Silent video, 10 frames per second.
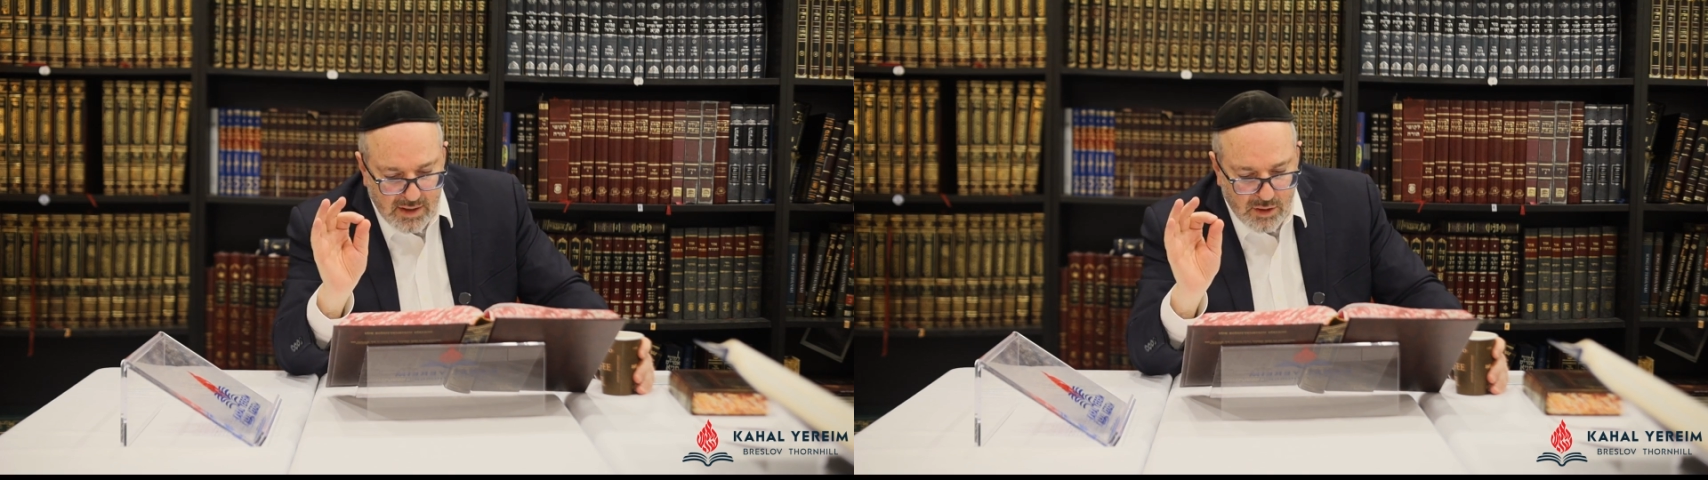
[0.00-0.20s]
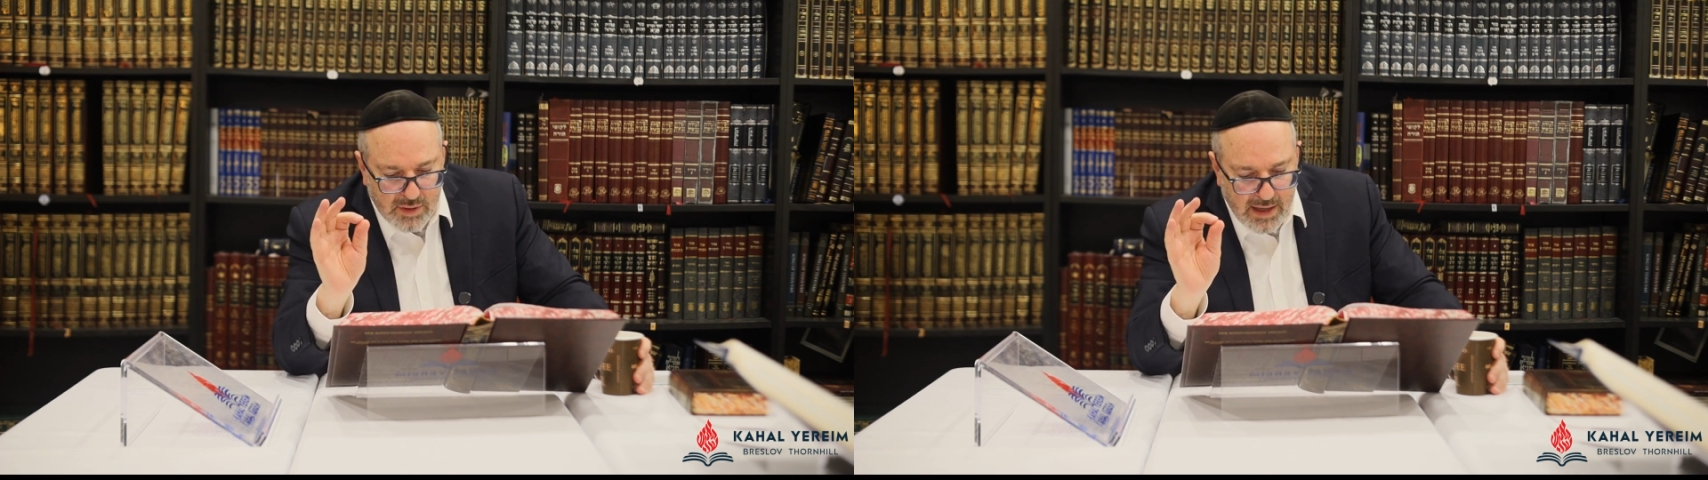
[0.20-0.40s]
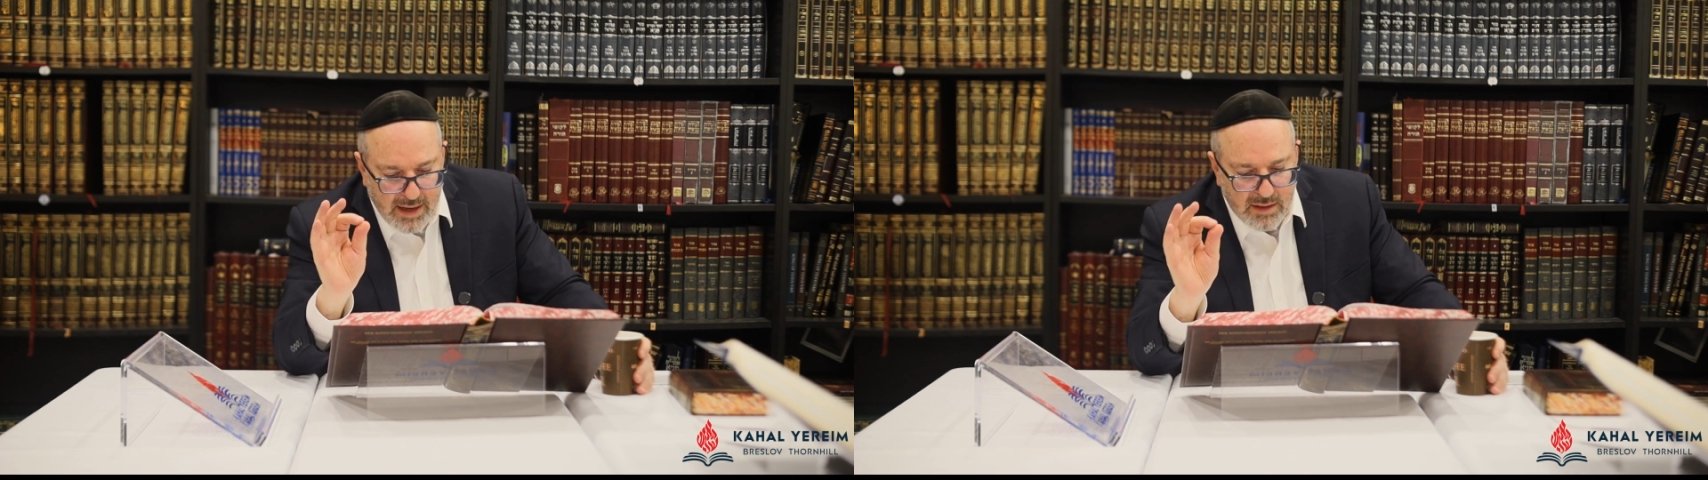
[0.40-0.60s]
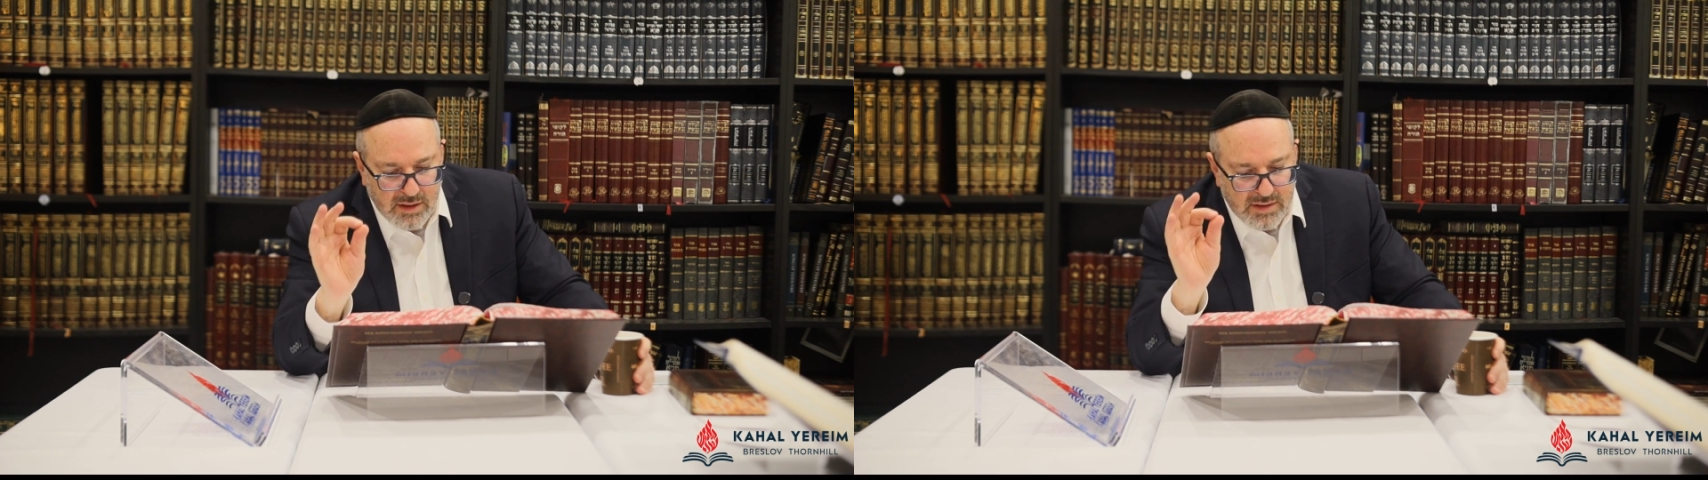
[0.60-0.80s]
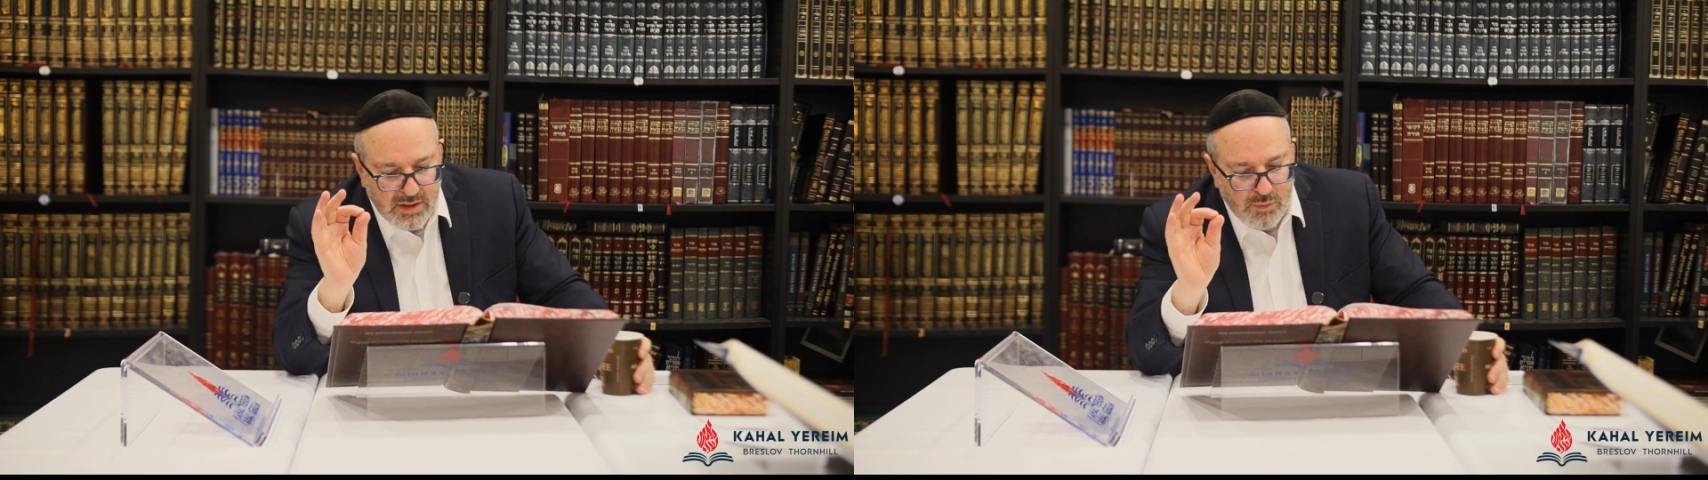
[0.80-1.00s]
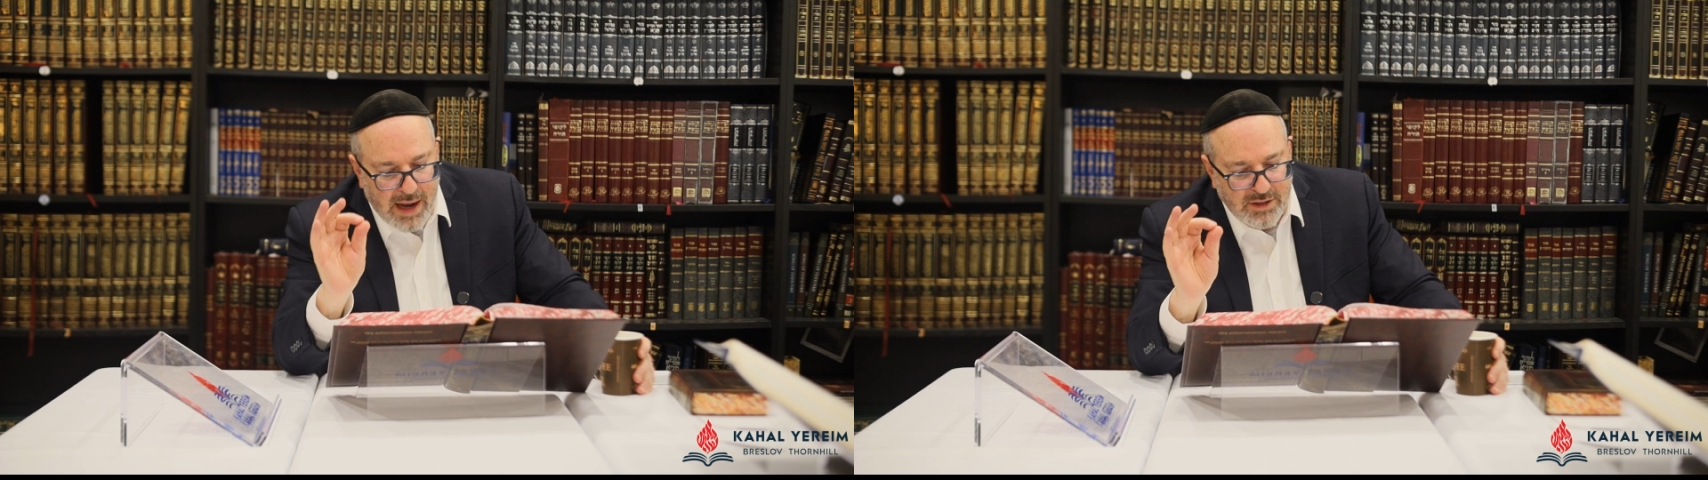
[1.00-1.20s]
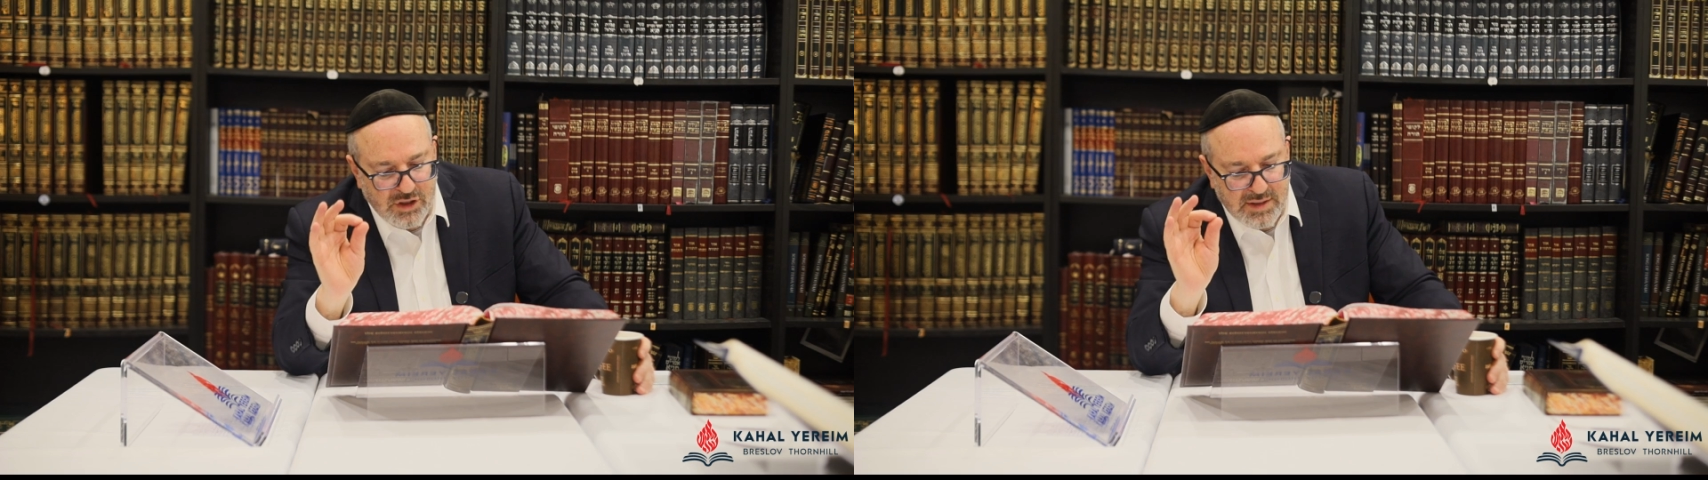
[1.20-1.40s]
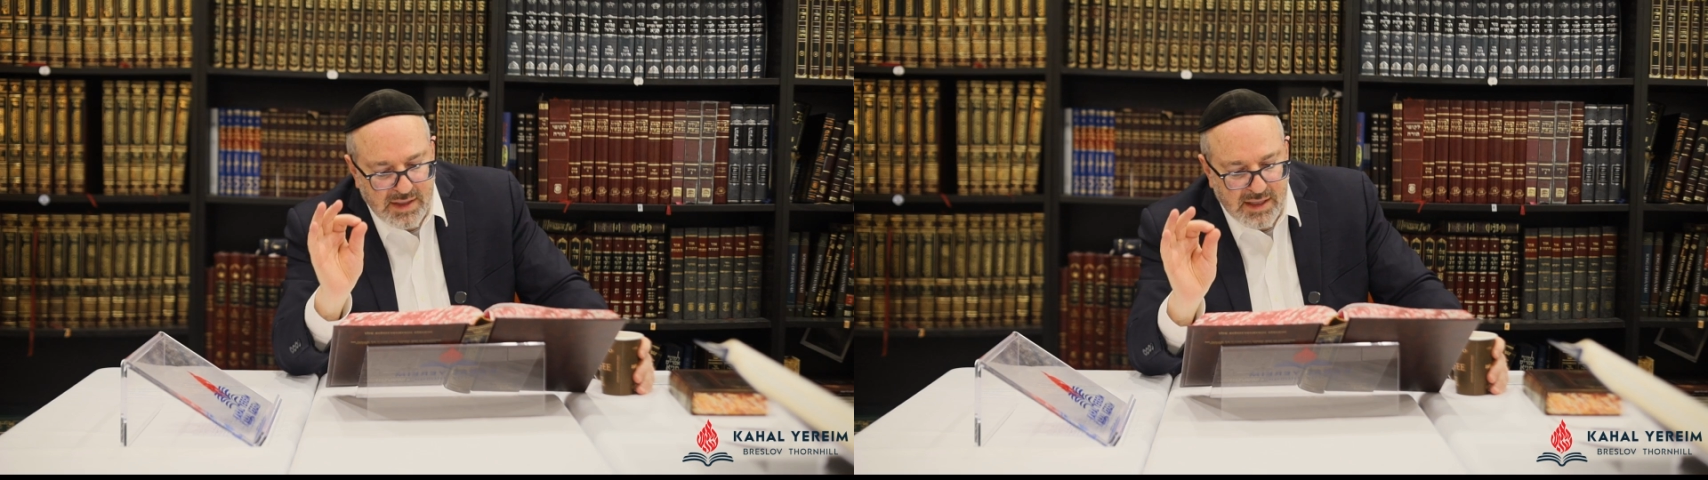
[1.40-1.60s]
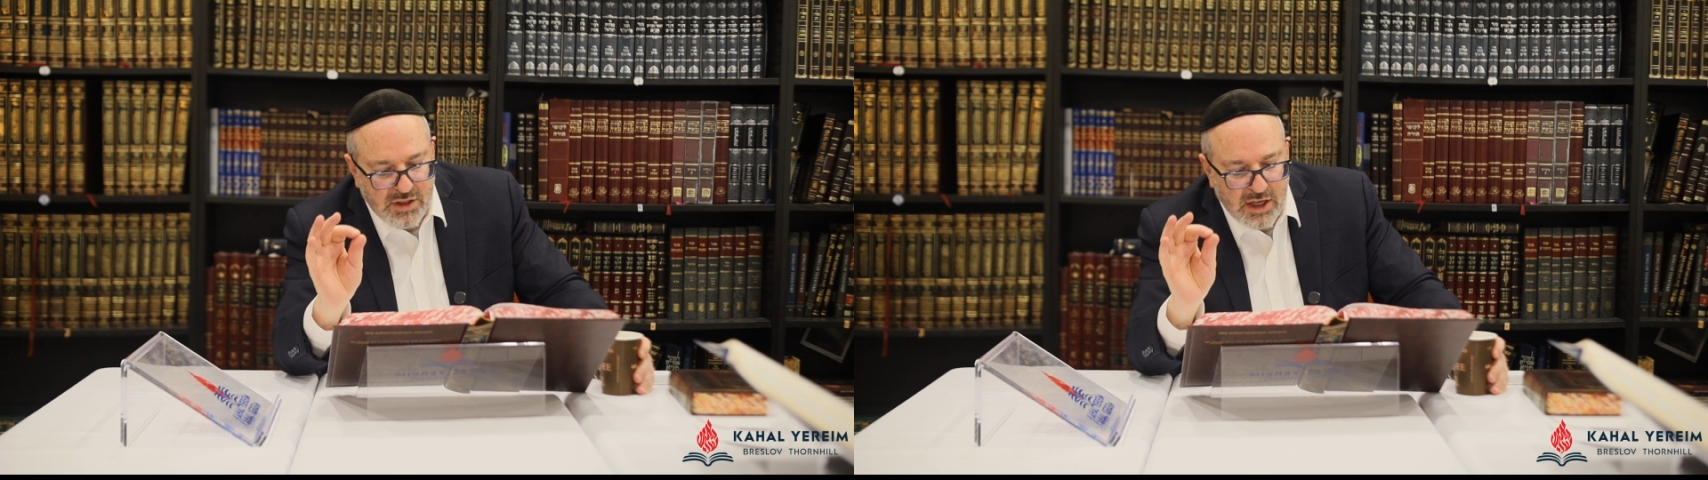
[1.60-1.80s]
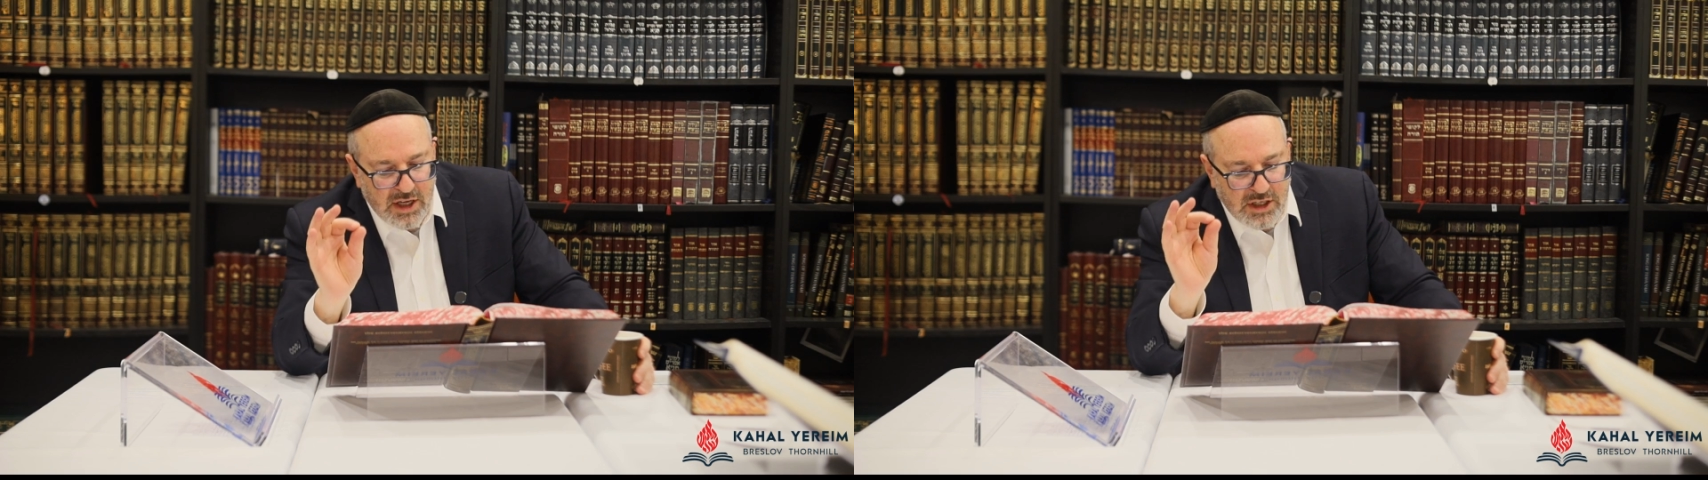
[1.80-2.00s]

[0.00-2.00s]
okay, look, see, Rashi says,